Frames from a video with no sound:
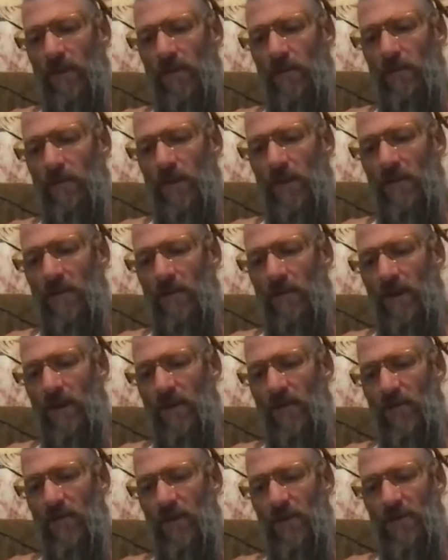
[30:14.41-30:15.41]
as many
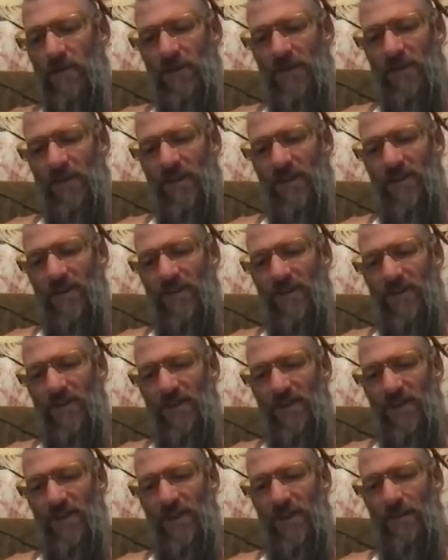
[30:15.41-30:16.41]
manuscripts as I
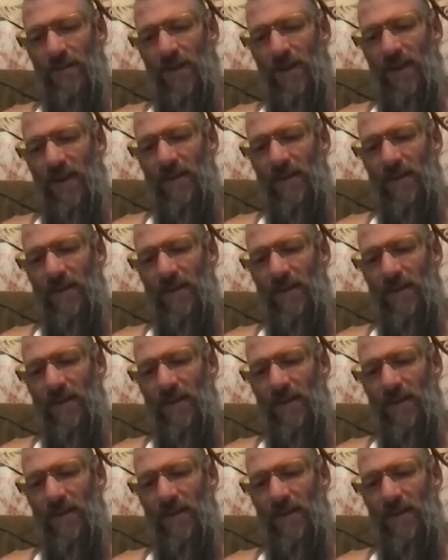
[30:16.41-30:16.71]
could in my